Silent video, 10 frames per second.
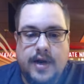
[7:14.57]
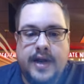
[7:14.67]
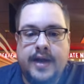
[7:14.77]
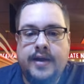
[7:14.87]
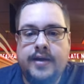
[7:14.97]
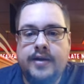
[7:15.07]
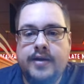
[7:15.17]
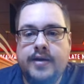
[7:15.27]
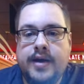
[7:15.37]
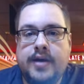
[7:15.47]

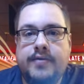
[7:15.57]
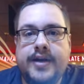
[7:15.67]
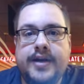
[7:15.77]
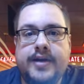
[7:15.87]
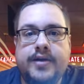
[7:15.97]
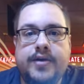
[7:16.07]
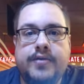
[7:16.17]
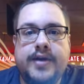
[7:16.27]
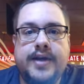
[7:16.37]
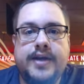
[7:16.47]
And now we can
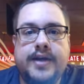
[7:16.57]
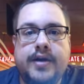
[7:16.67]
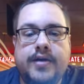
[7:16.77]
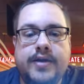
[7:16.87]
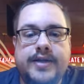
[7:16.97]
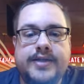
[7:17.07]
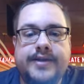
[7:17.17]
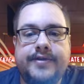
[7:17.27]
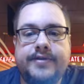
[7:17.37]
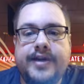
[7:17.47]
go in all these
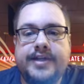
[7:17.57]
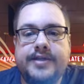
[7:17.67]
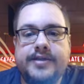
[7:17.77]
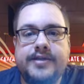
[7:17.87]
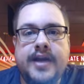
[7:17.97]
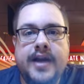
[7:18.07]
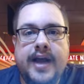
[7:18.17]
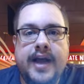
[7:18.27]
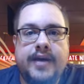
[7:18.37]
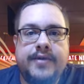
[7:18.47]
different directions.
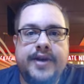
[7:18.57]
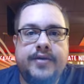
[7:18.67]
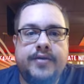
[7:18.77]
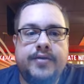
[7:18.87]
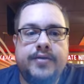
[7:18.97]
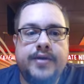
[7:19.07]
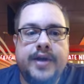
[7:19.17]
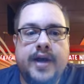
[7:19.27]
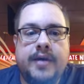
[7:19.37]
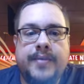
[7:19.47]
And when you hold
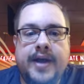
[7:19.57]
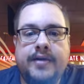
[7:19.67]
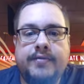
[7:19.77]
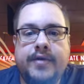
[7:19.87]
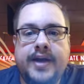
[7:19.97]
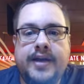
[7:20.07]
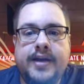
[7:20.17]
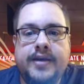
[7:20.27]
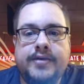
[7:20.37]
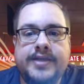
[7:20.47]
up and right,
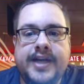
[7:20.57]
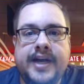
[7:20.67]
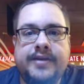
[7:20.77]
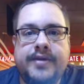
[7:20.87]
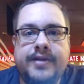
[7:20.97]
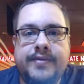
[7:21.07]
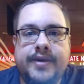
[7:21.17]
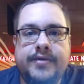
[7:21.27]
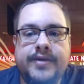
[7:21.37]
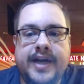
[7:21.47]
it goes diagonally. When
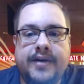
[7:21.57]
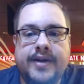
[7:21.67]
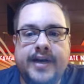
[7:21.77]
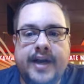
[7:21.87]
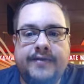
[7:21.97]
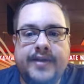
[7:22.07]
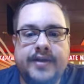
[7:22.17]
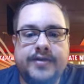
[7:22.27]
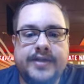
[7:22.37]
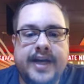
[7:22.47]
you hold down and left,
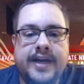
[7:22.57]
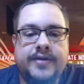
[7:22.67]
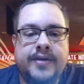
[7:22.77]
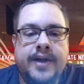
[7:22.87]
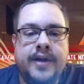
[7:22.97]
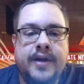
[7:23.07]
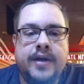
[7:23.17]
it goes diagonally.